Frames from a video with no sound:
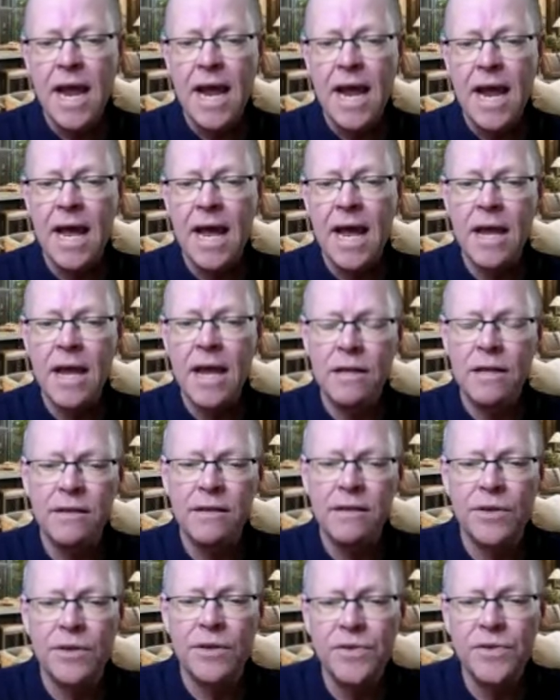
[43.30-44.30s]
and
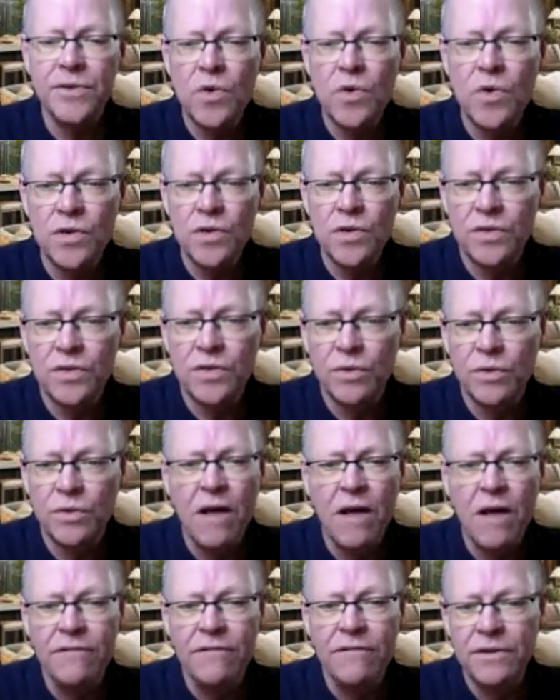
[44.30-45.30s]
those courses will
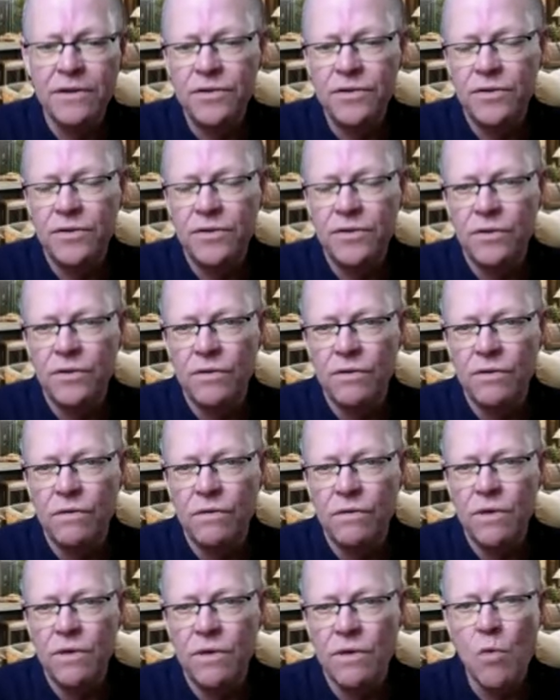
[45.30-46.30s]
delve into
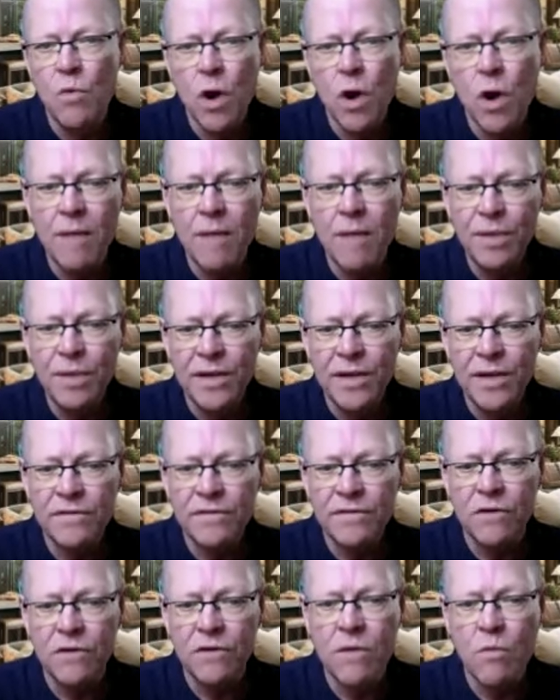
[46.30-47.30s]
the more complex
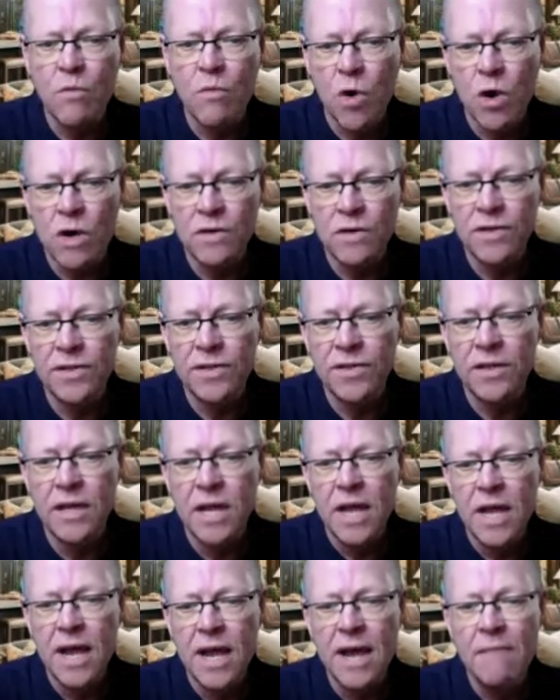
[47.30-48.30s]
frameworks
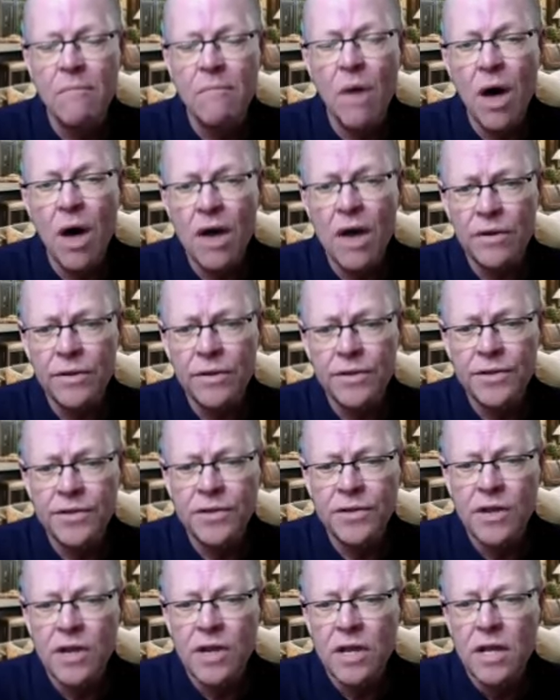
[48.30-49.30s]
and
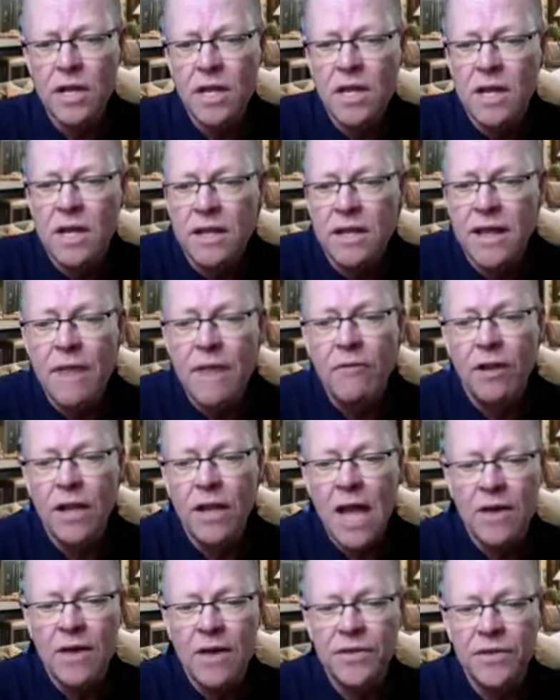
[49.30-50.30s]
models that will
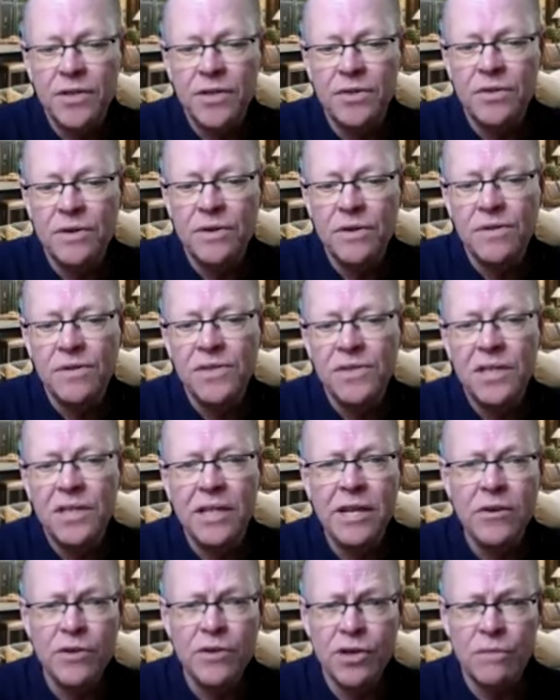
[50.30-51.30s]
allow students in
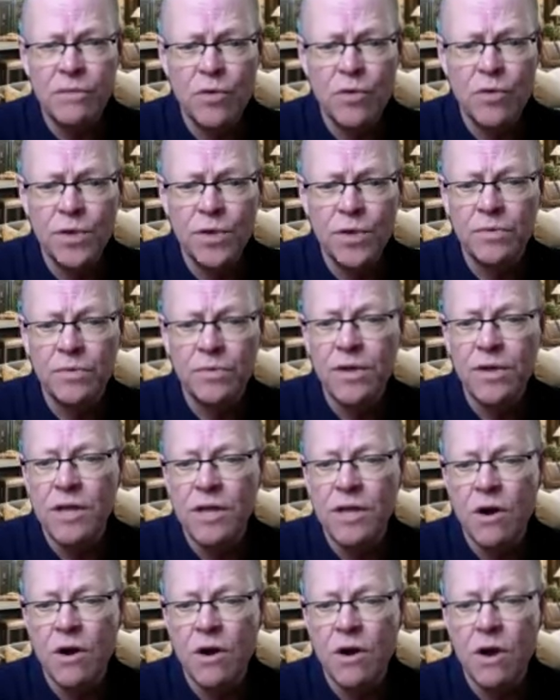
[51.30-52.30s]
leadership roles within
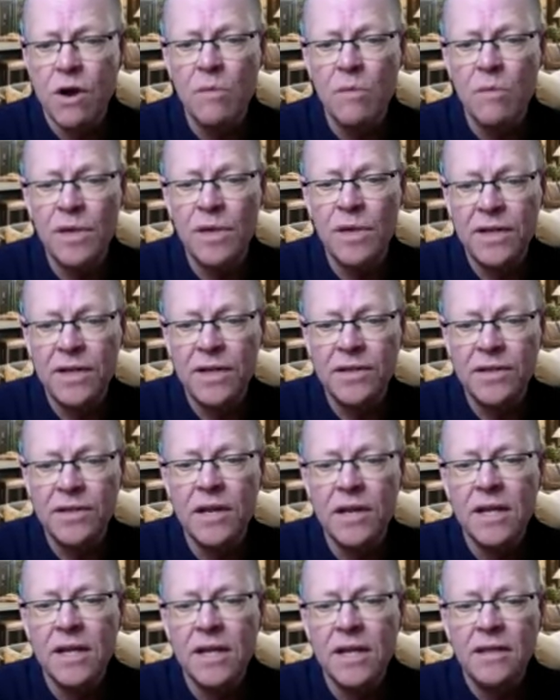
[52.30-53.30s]
their companies
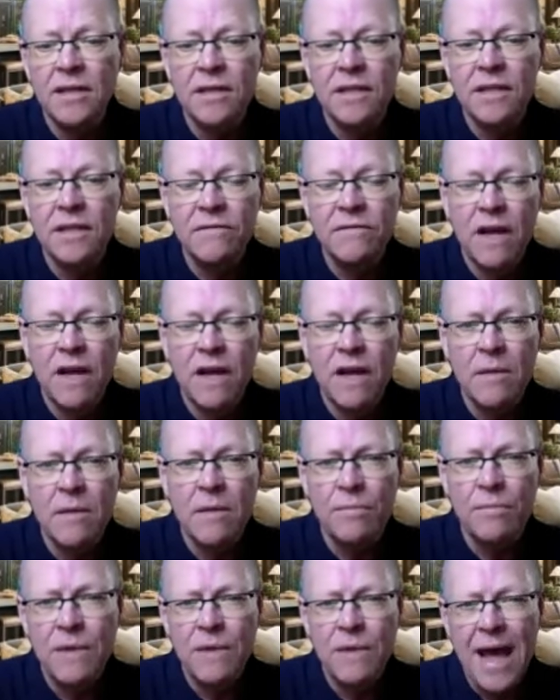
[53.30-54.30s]
to
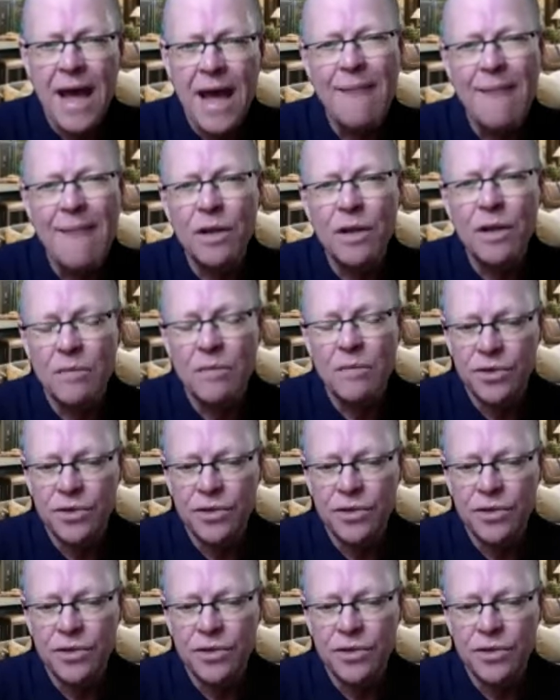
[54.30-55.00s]
develop applicable